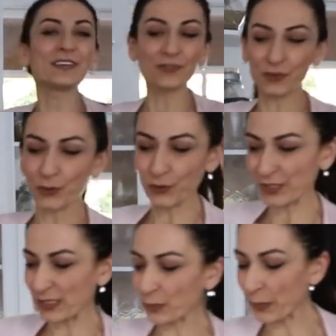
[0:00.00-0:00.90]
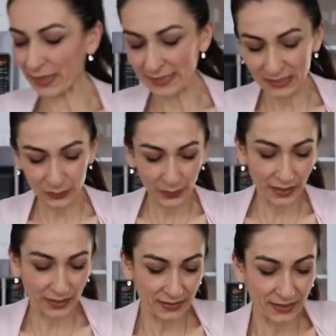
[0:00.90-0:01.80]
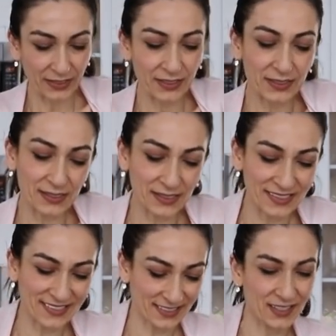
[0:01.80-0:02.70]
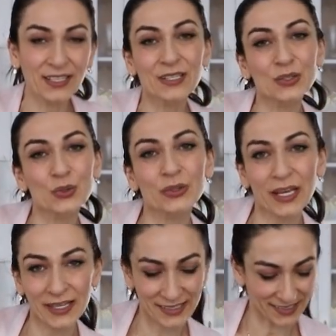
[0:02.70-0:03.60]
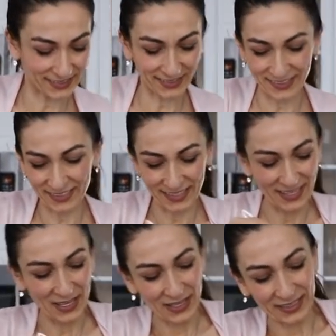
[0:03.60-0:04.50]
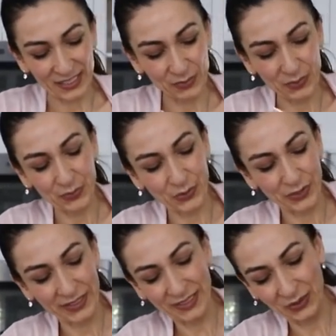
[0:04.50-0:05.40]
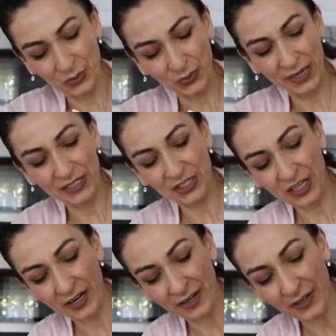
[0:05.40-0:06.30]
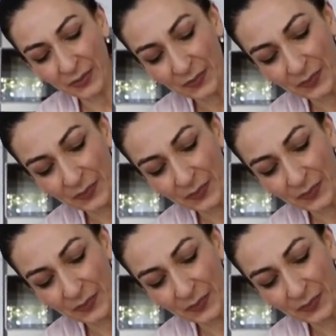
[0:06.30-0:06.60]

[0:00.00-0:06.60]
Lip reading: of course the best part is to taste it. Let me pour it into my jar.